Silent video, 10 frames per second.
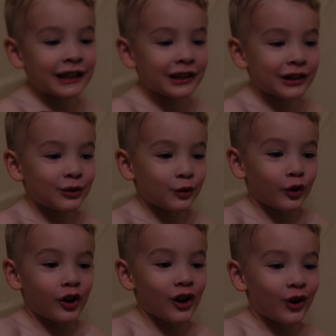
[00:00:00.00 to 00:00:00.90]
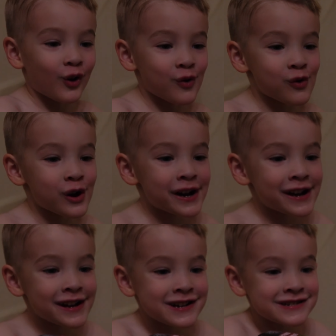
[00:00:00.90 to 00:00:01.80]

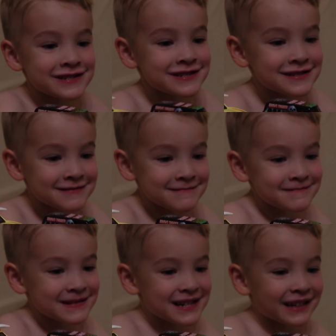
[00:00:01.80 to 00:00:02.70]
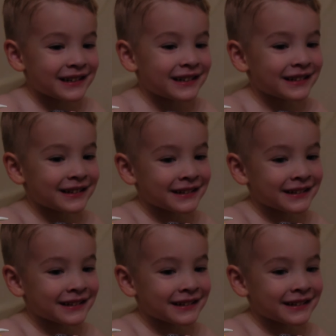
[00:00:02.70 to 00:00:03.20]
No. All right, good job, buddy.